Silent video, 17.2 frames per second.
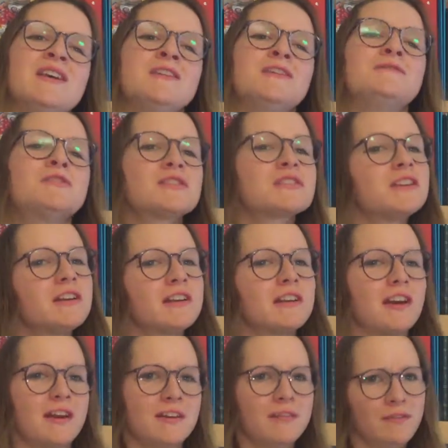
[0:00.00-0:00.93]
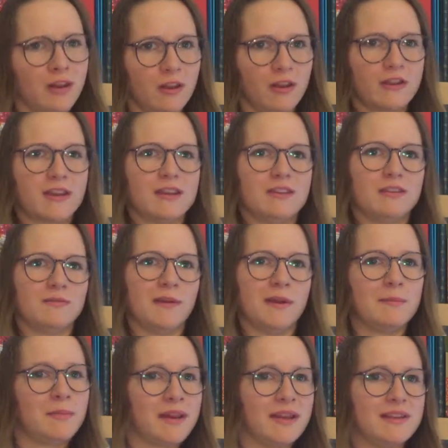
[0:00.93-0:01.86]
You've just got to kind of look in the
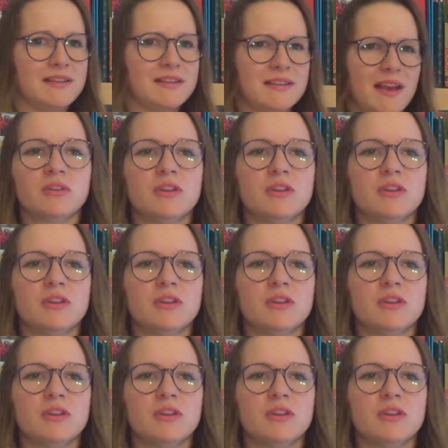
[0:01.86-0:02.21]
right place.